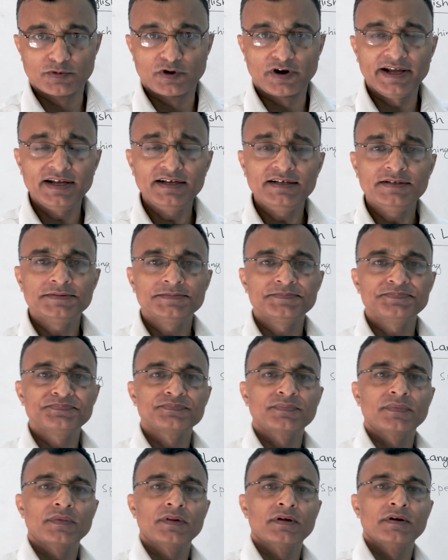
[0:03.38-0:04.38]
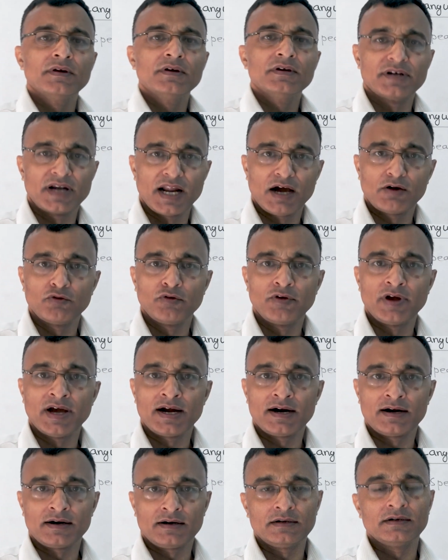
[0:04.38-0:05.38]
morning. Now we
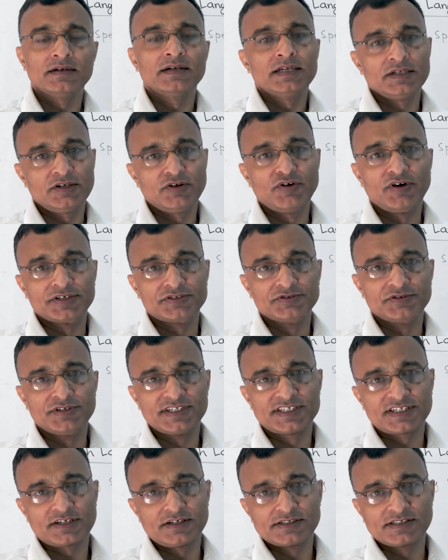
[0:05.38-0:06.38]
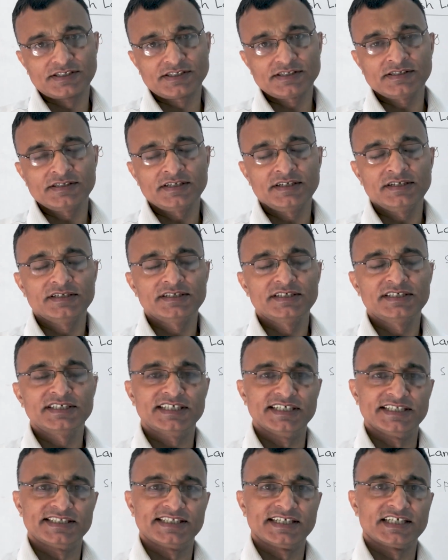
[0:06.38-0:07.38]
are going to discuss
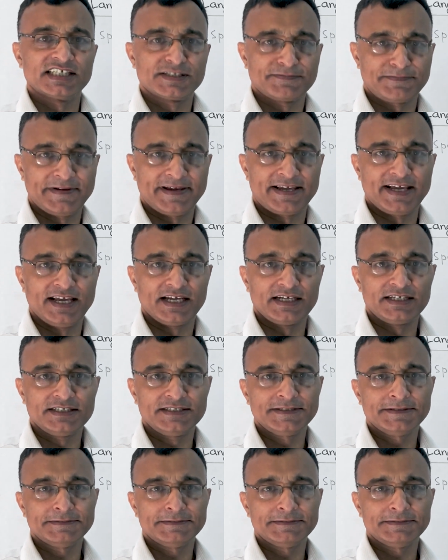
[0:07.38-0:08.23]
teaching speaking.